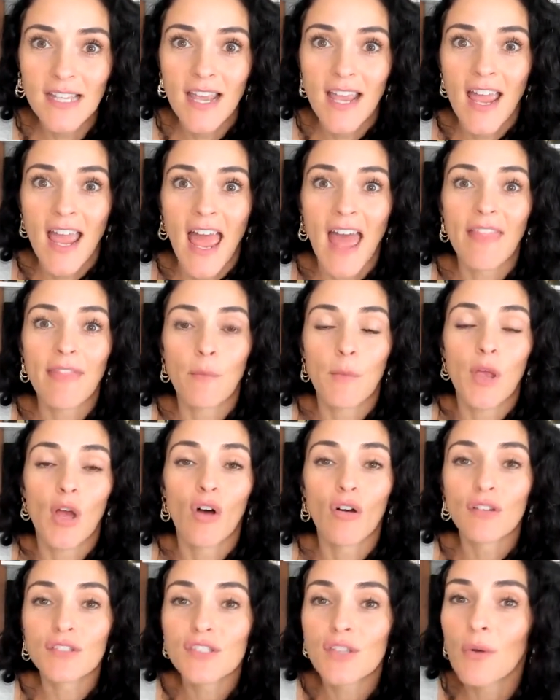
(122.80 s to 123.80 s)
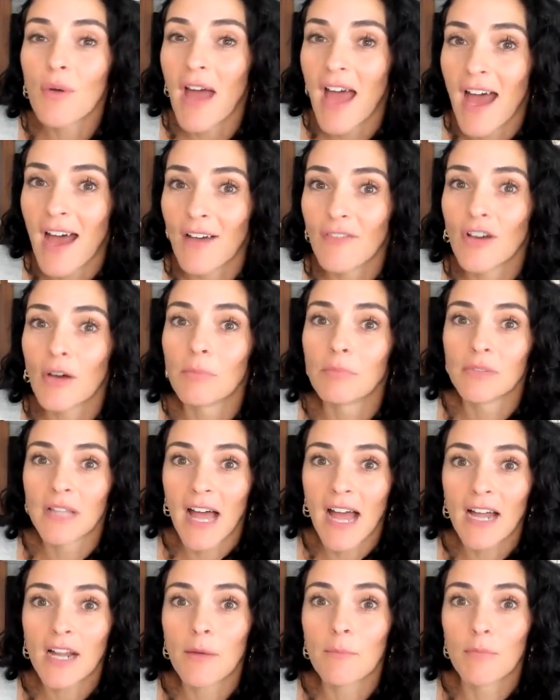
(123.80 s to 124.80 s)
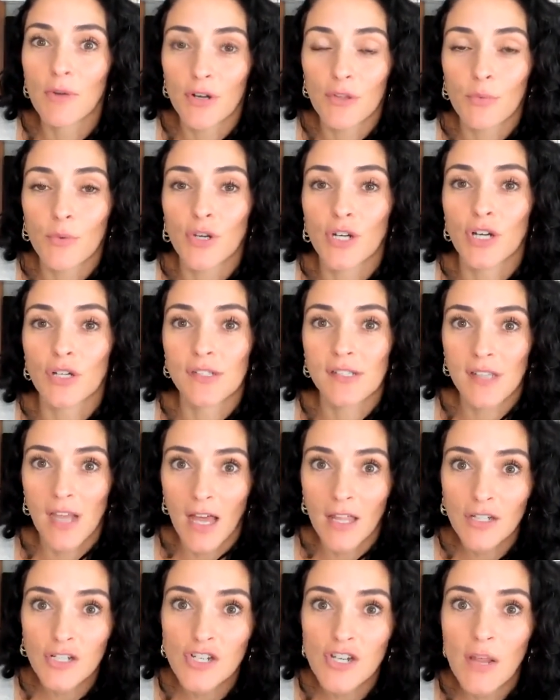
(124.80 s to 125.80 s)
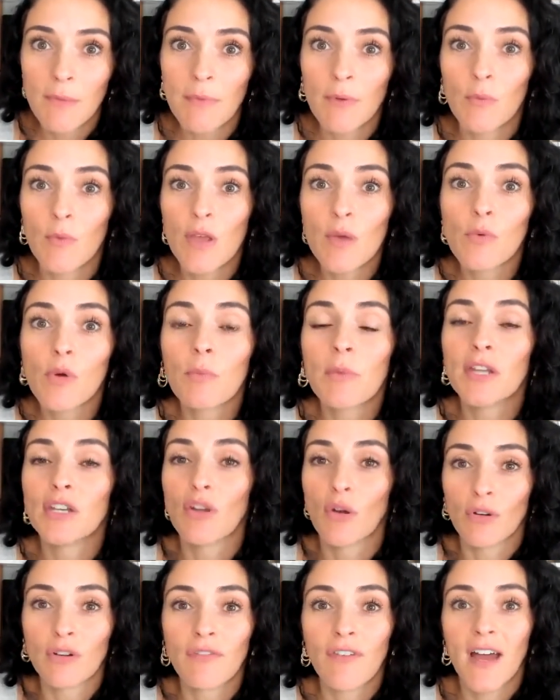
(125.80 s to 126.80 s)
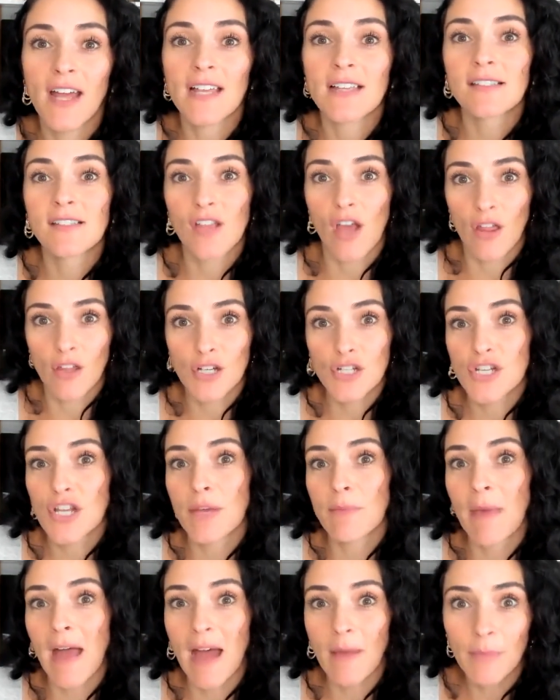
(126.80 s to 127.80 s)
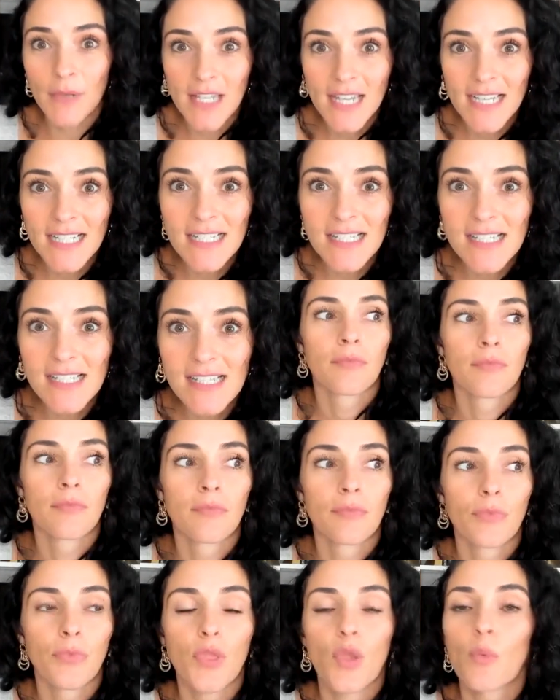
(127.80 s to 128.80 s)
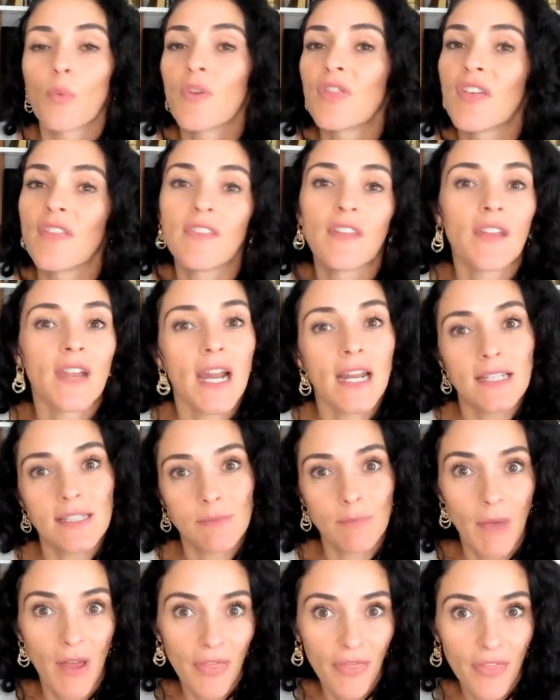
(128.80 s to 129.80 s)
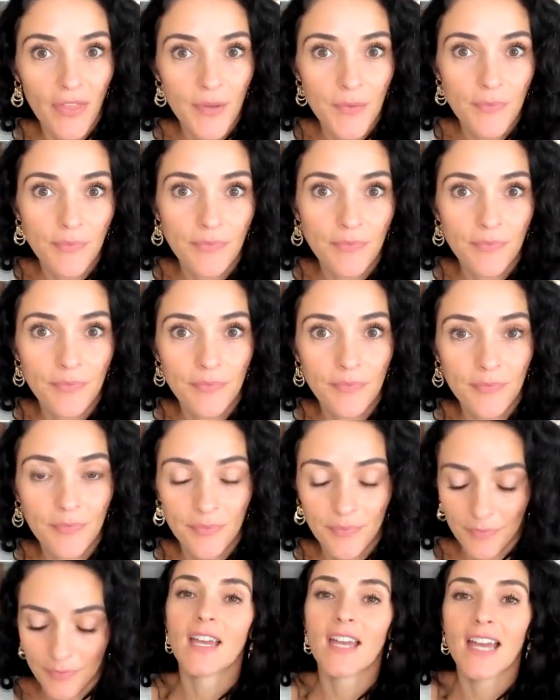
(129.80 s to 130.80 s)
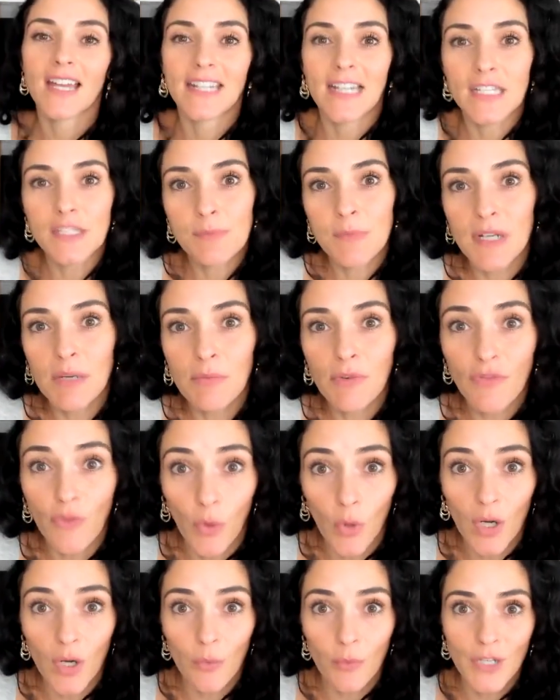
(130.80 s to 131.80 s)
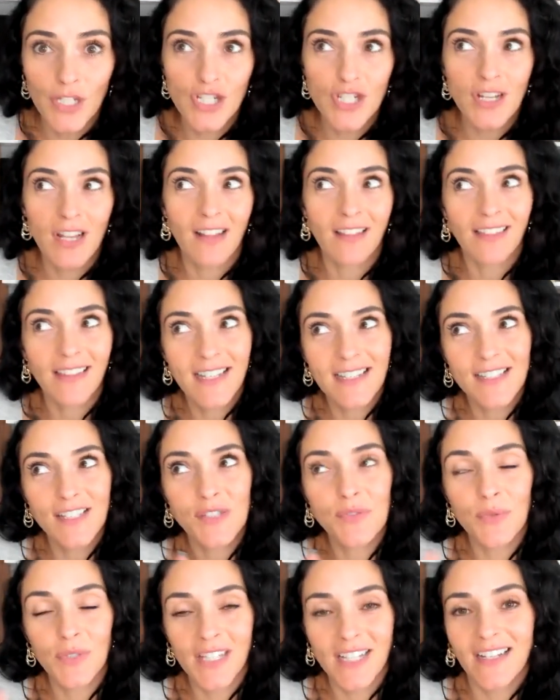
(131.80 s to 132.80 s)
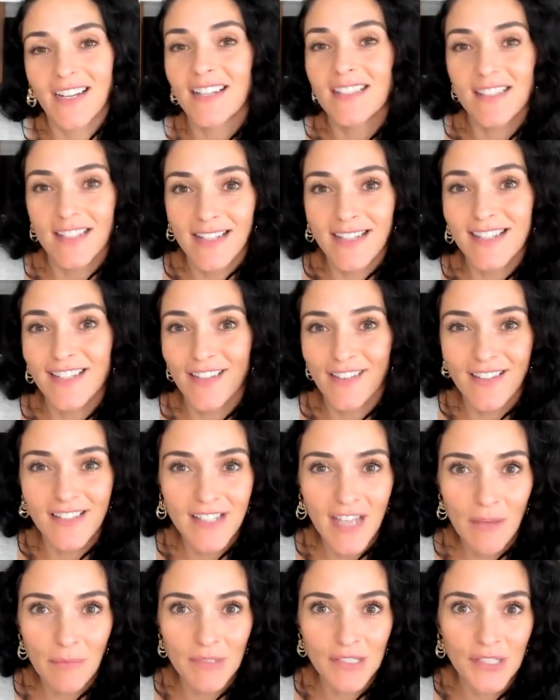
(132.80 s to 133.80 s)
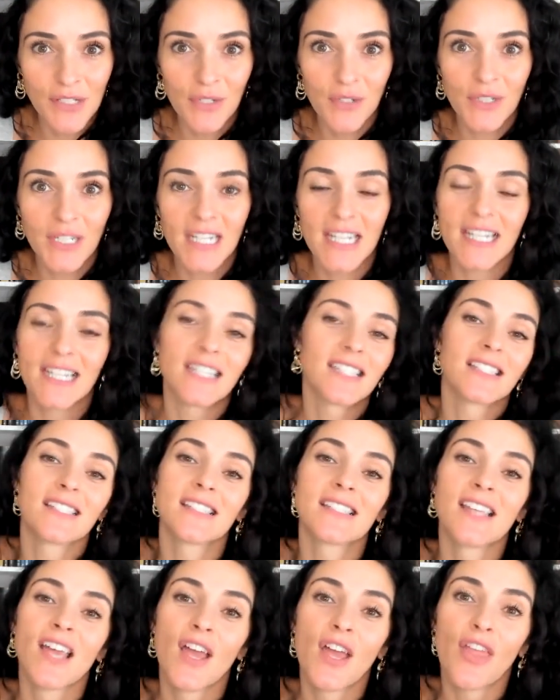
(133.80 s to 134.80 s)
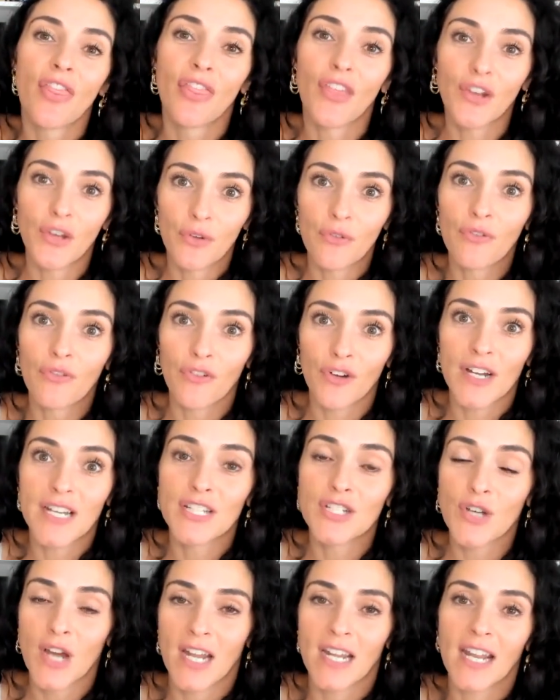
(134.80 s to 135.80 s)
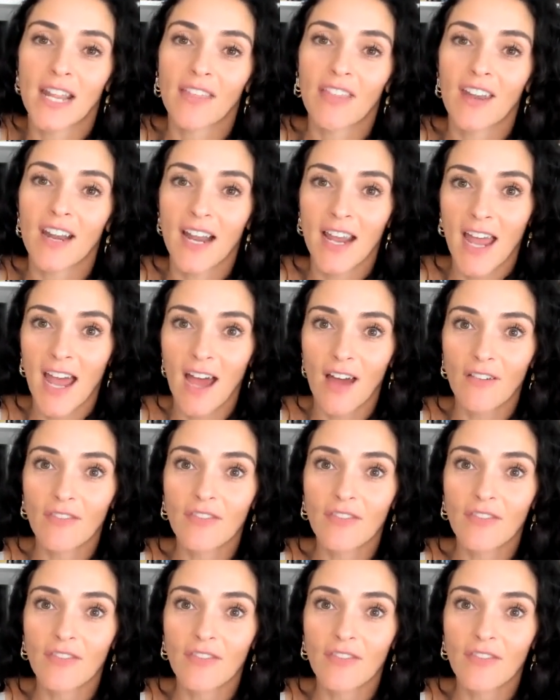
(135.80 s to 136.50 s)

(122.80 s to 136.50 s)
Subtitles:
And then we also have a Black Birth Worker Scholarship, and we will be notifying scholarship applicants within the next month. Announcement number 4, which leads us really nicely into this episode, is the new free training that I have.